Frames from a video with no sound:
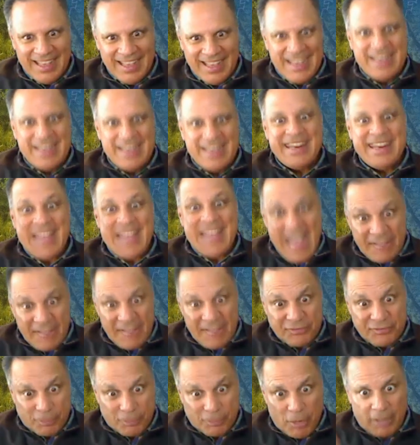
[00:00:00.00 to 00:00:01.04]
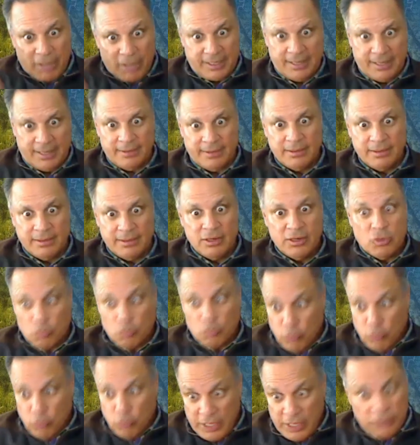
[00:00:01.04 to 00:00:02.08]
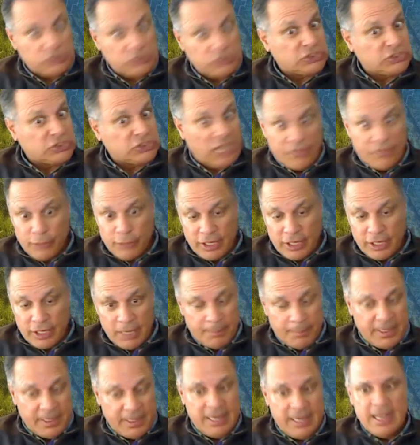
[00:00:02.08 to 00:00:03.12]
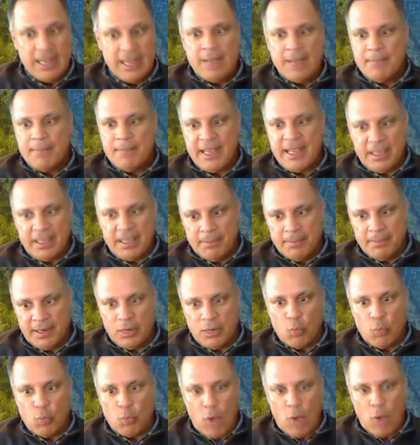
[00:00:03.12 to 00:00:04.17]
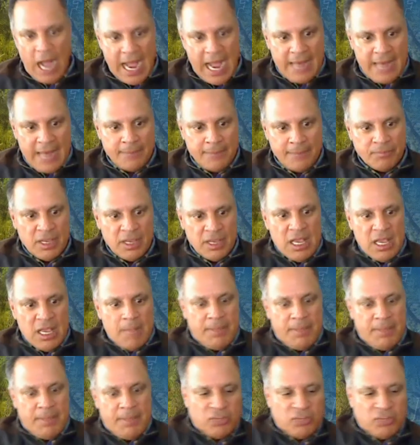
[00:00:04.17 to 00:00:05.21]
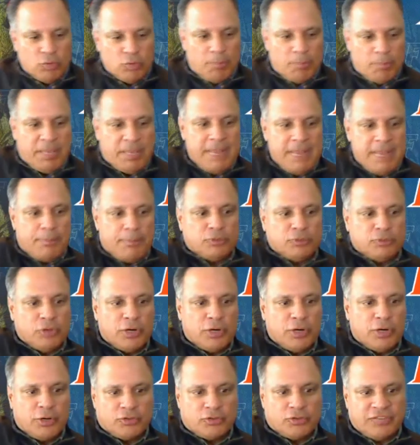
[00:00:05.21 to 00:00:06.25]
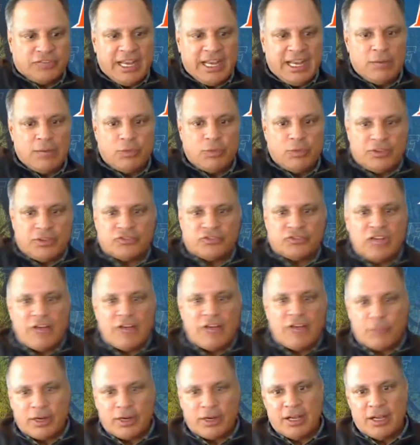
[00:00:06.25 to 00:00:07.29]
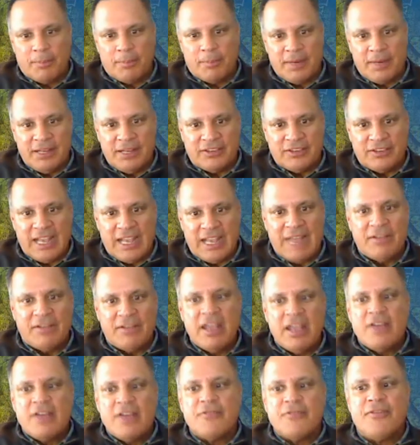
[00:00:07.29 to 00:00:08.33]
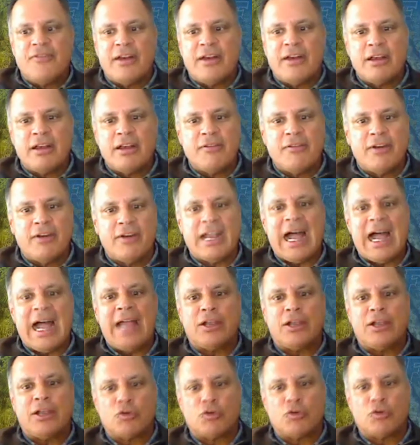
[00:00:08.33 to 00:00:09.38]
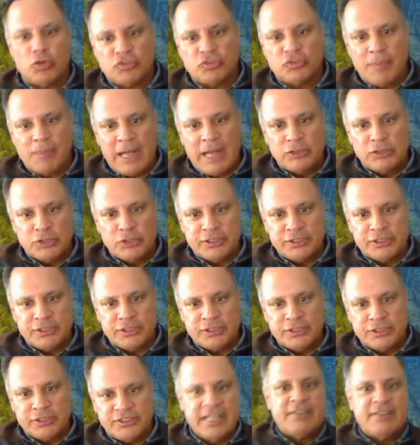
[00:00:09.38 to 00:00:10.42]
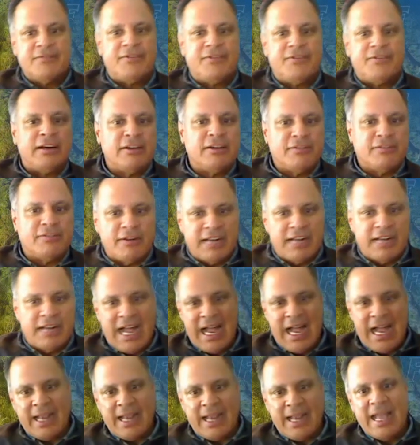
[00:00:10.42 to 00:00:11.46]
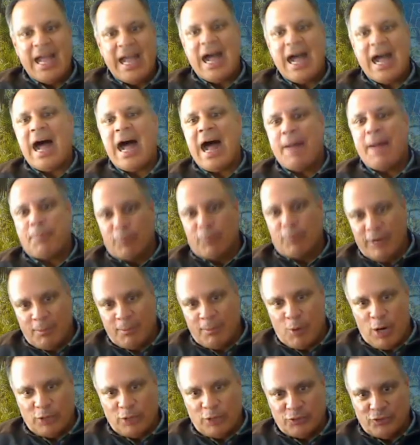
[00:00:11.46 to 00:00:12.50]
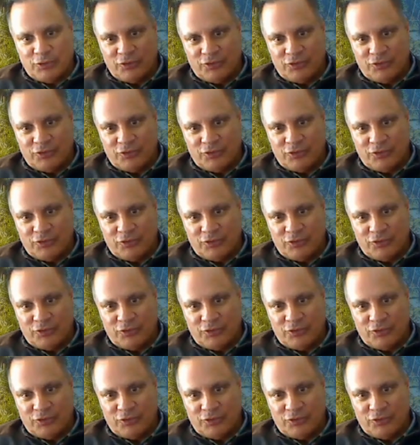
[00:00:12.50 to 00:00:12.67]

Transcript: In the aftermarket. Real software company making money. Why? Because what people don't understand with a software company is they have very, very high gross margins, very, very high operating margins.